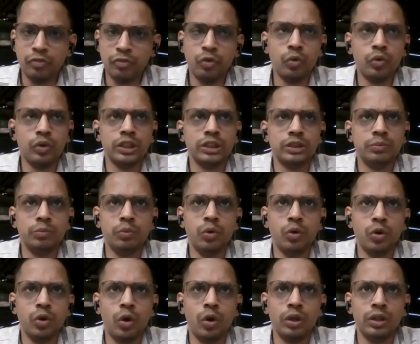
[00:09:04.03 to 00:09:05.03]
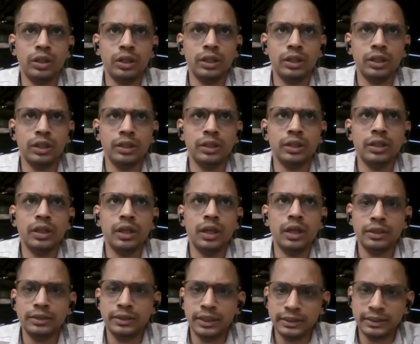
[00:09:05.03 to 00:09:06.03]
focus more on the
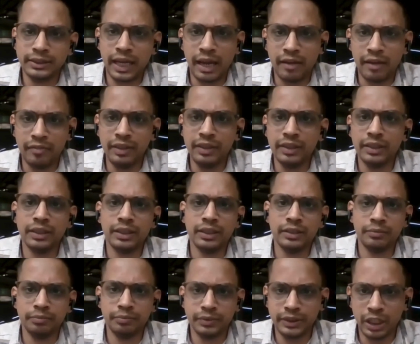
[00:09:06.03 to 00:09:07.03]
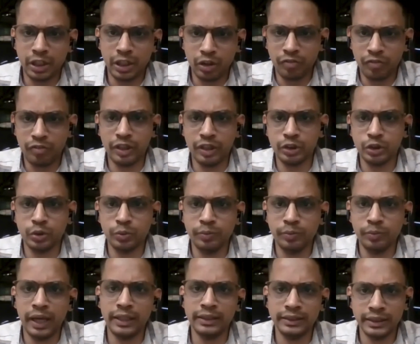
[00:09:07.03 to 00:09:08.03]
just having a set of resume
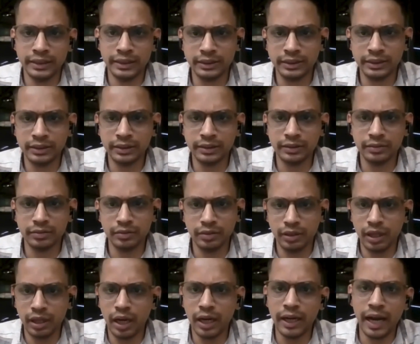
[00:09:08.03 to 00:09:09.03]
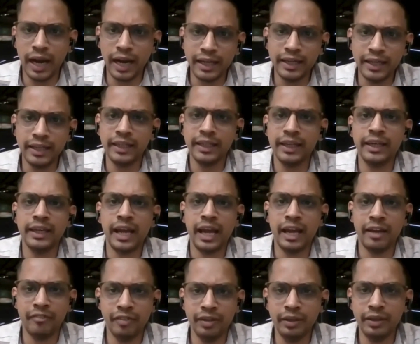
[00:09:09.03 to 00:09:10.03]
and just editing in
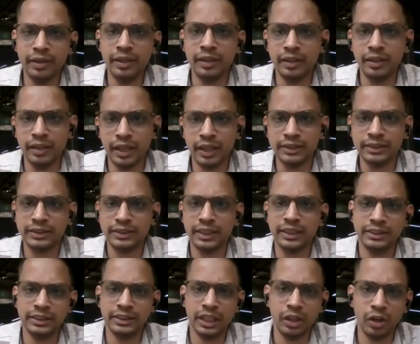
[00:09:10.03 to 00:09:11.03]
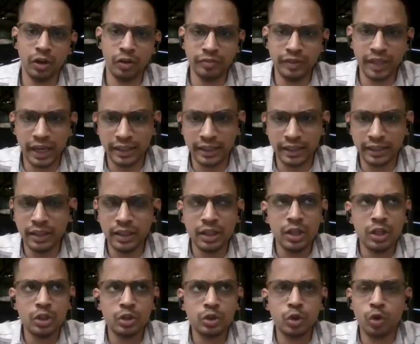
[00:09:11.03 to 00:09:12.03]
every nuts and shell of that.
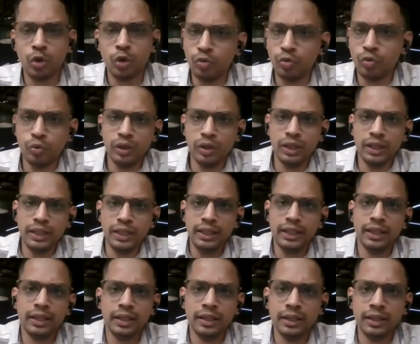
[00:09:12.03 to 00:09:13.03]
So hopefully